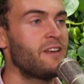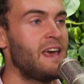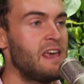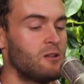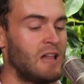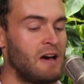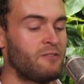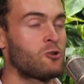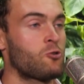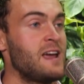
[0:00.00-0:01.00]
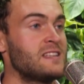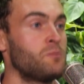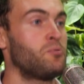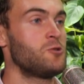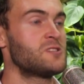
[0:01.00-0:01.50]
in the day, you'll have a
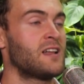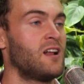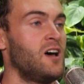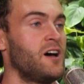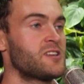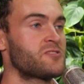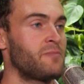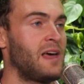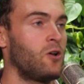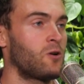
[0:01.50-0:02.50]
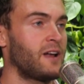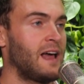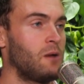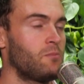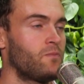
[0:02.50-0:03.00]
greater boost in alertness from that longer
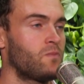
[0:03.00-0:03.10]
nap.